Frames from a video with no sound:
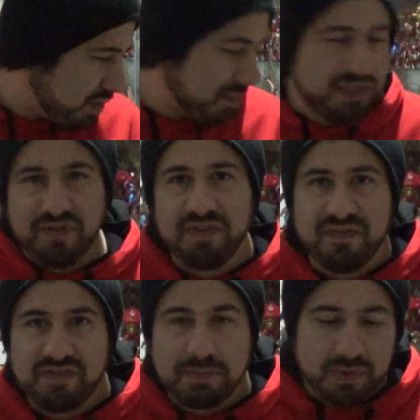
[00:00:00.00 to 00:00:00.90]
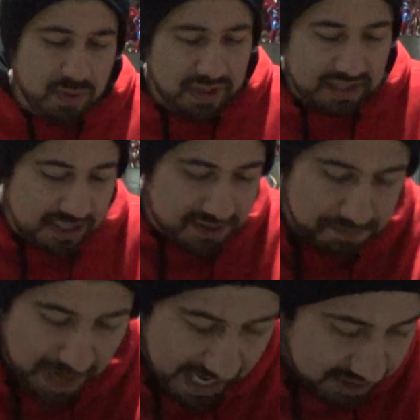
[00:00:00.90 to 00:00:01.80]
pretty much 50-50 between the letters
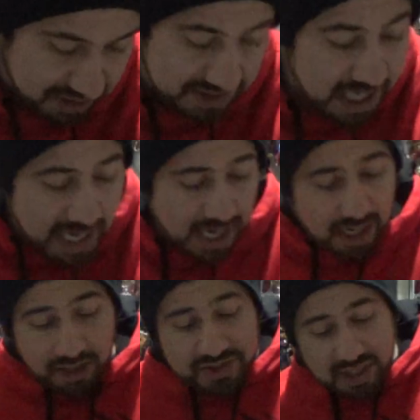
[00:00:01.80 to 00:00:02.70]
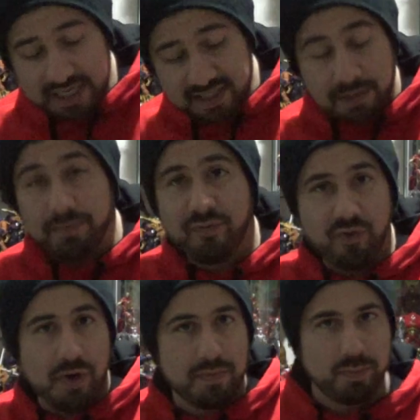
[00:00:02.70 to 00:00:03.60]
and packages. I also got something
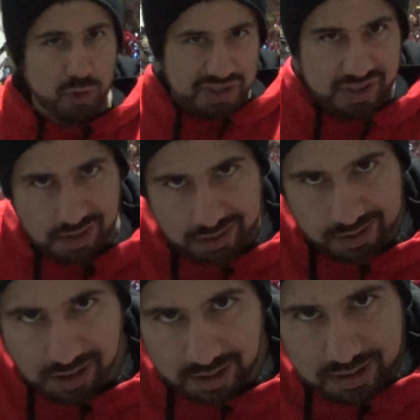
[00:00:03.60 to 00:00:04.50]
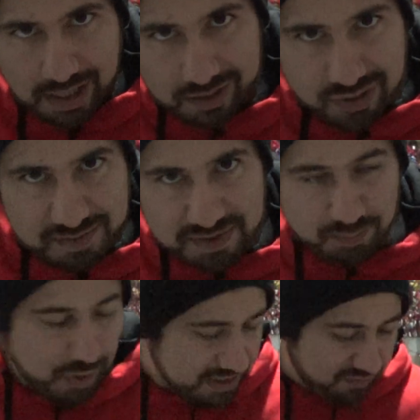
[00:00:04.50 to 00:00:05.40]
from boy Sean Long, got a Christmas
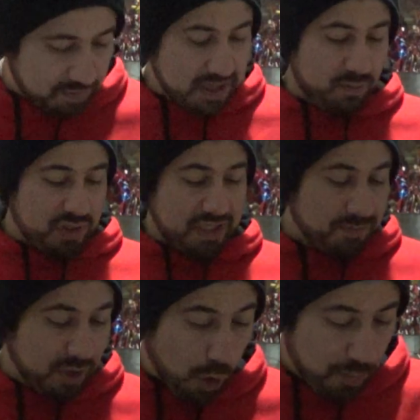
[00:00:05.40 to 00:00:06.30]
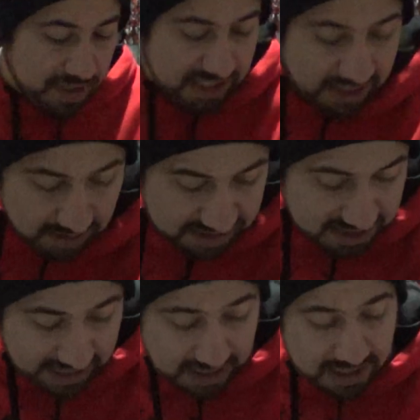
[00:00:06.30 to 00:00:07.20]
present from him, which I'll be opening here in a
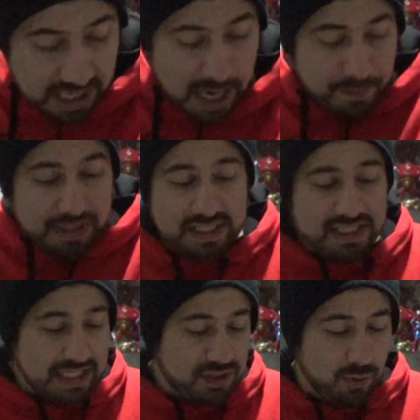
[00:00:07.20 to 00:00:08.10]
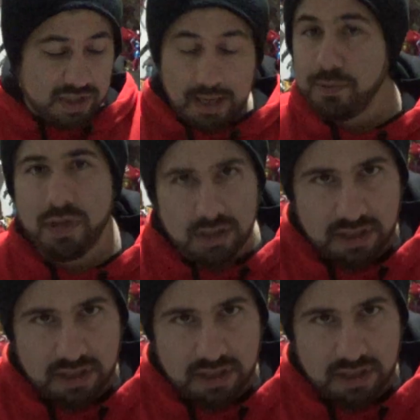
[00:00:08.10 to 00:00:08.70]
second. But let's get to a couple of